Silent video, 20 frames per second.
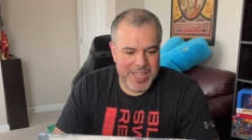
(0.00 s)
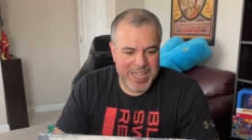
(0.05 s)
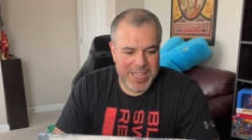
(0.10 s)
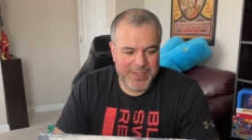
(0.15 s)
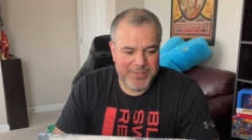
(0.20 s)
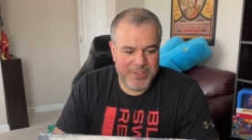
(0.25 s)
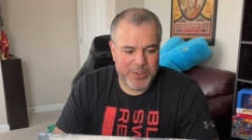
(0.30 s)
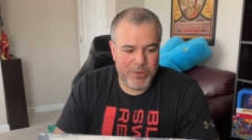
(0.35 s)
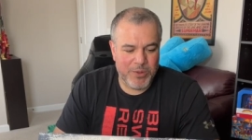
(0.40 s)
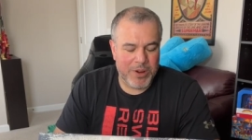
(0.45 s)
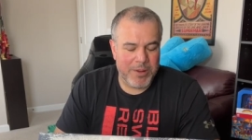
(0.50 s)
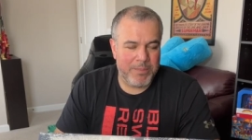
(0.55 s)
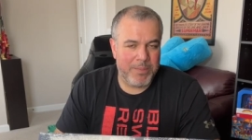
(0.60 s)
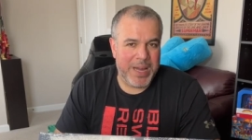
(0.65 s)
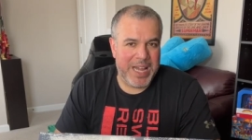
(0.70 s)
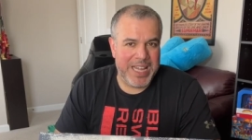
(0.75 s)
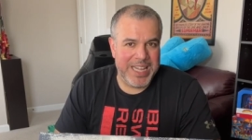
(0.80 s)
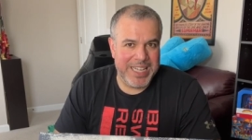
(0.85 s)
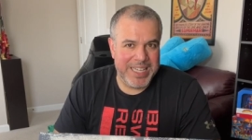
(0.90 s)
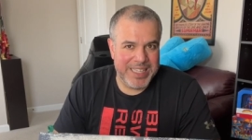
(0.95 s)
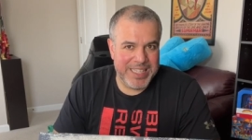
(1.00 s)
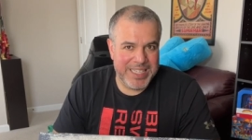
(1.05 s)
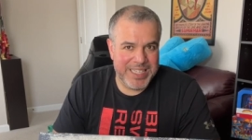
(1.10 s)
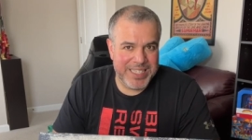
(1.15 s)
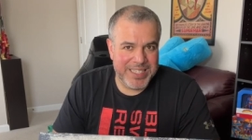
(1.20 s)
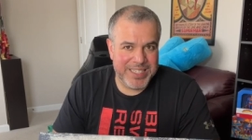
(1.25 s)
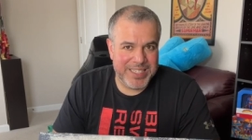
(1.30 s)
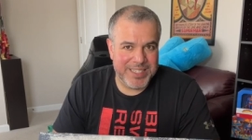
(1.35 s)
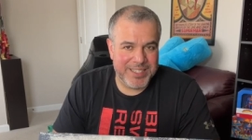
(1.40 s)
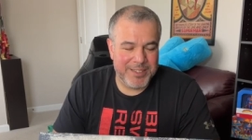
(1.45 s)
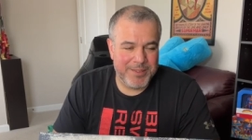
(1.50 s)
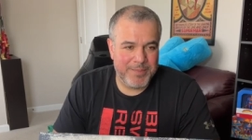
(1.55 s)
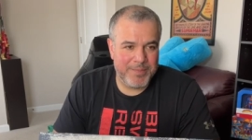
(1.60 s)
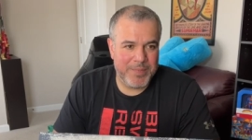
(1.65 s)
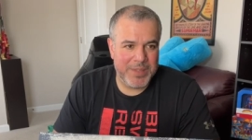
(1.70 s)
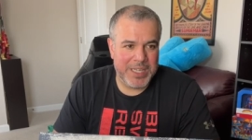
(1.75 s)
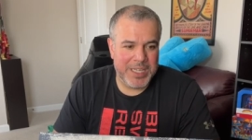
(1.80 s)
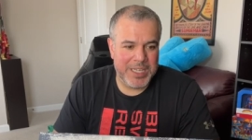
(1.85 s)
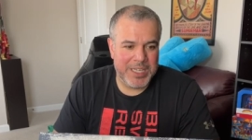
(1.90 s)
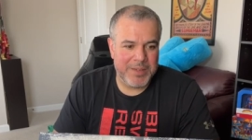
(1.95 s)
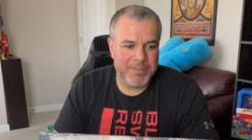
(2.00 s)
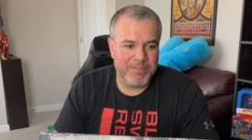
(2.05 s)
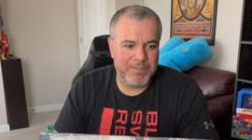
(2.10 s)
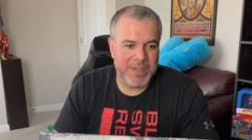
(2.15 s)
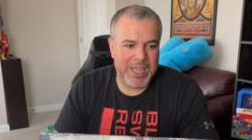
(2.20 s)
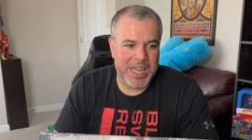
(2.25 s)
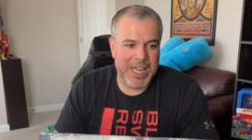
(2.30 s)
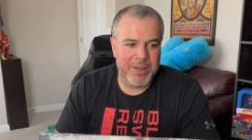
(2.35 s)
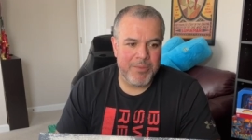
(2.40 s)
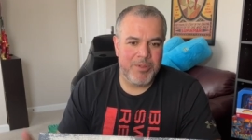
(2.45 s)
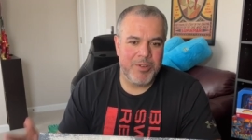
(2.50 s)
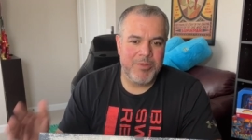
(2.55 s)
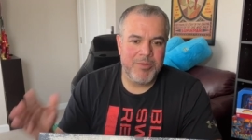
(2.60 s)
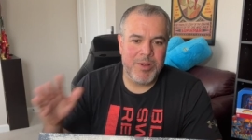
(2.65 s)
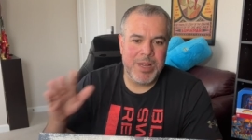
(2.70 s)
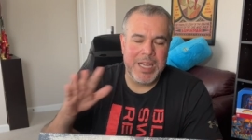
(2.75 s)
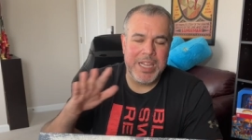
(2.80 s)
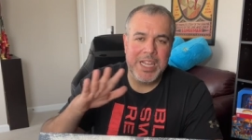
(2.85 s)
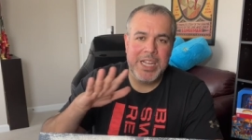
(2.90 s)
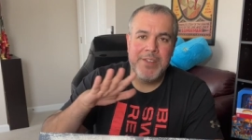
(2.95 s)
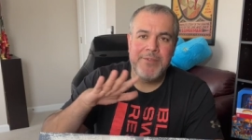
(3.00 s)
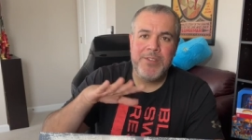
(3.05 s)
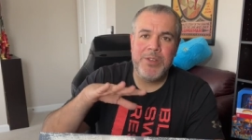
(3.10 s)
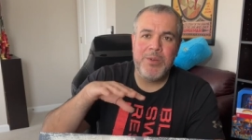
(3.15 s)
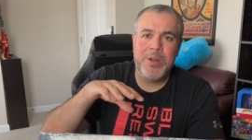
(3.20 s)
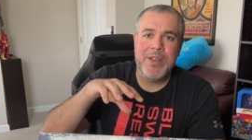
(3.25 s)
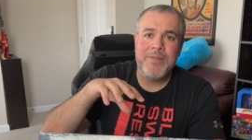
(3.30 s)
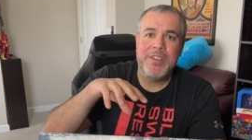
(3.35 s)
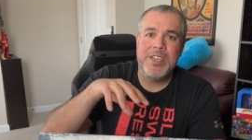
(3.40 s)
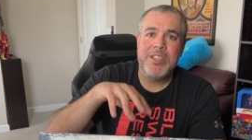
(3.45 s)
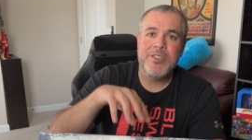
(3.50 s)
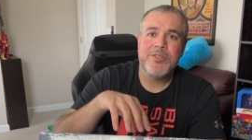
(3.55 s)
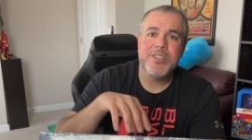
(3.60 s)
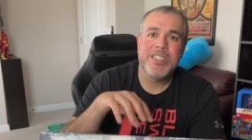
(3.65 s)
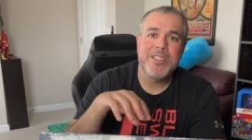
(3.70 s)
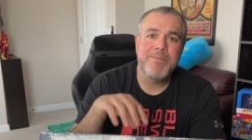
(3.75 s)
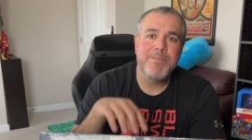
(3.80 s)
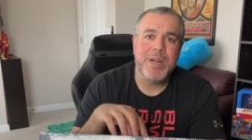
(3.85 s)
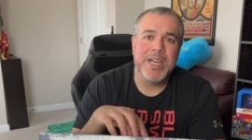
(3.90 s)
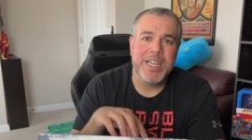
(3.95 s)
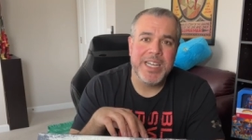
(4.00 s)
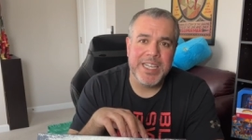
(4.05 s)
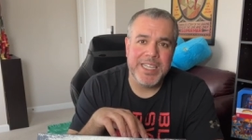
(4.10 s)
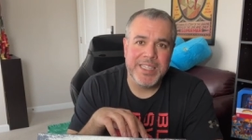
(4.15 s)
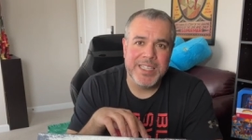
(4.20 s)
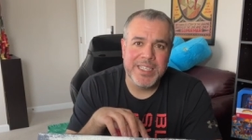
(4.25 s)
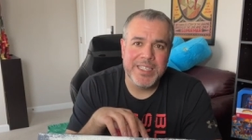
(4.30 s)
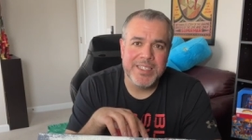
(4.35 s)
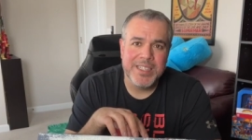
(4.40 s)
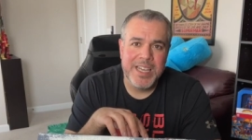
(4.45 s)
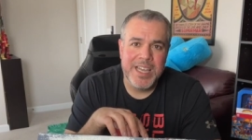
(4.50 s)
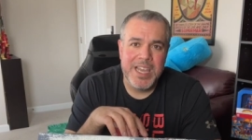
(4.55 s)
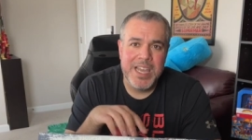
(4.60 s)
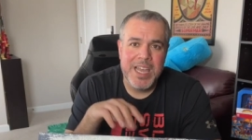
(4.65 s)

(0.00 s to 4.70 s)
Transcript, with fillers: if you are buying this, um, I would, if you have an interest in buying this,